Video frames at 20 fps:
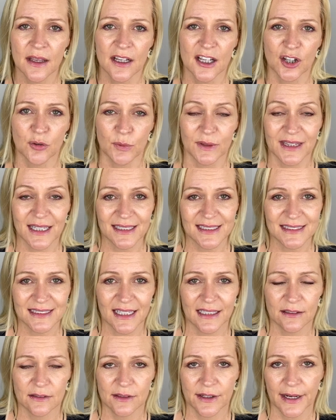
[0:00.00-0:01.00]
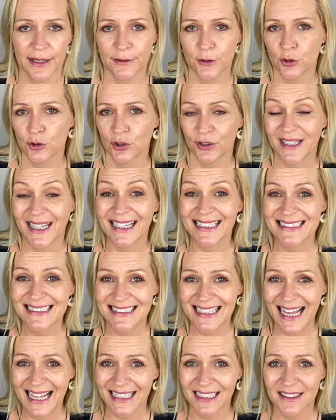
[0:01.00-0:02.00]
with that seller and you don't
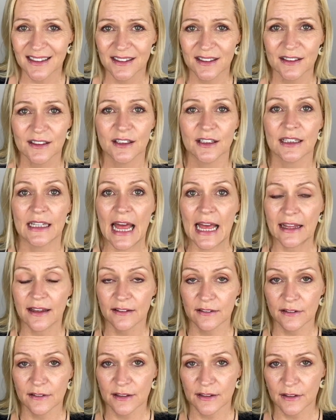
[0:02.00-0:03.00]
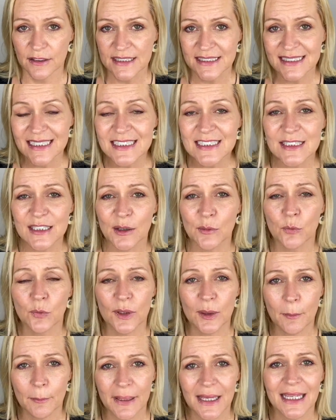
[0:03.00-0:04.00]
extend, now the system
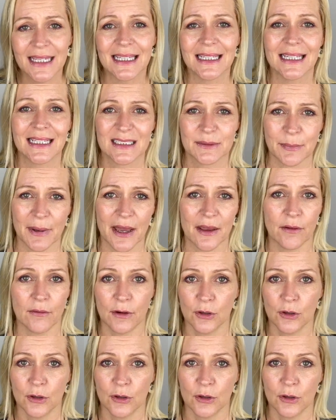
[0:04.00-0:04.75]
will make it expire.